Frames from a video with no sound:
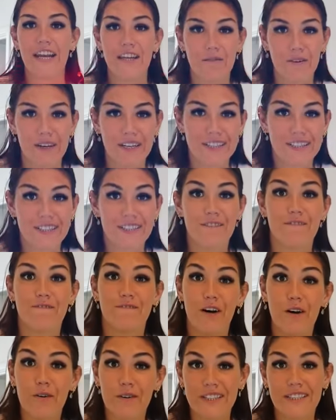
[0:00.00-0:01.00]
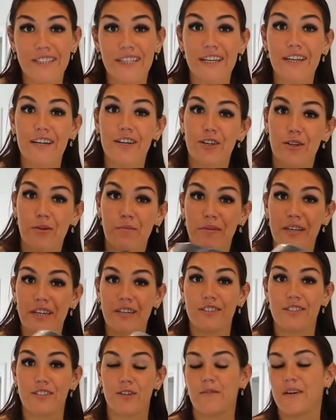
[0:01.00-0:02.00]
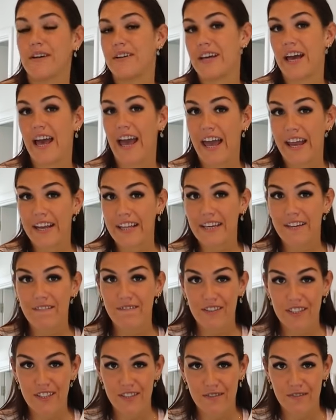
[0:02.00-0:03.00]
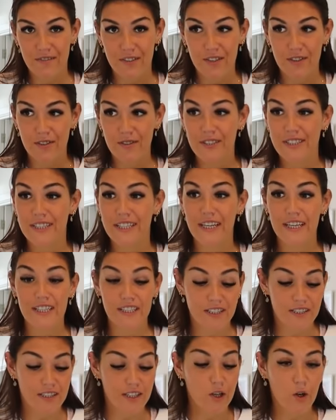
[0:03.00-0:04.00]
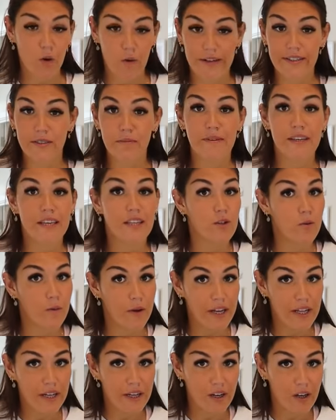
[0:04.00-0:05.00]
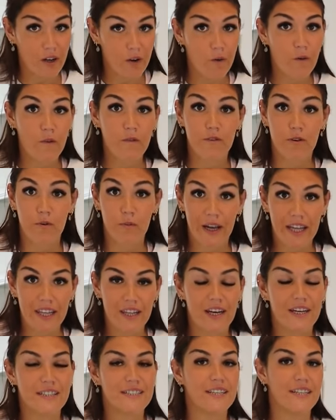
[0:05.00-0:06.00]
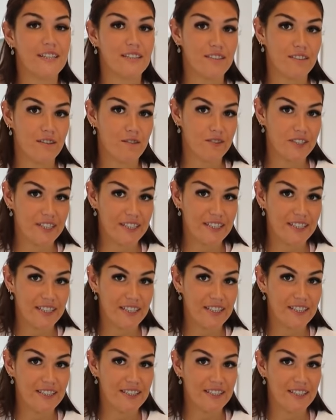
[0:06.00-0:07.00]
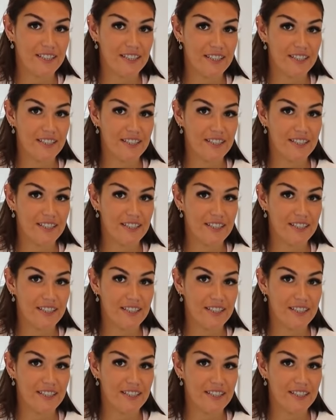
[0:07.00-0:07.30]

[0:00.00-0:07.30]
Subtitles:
Anyways, focusing your meals around any of these foods is going to be the way to go for weight loss and insulin resistance.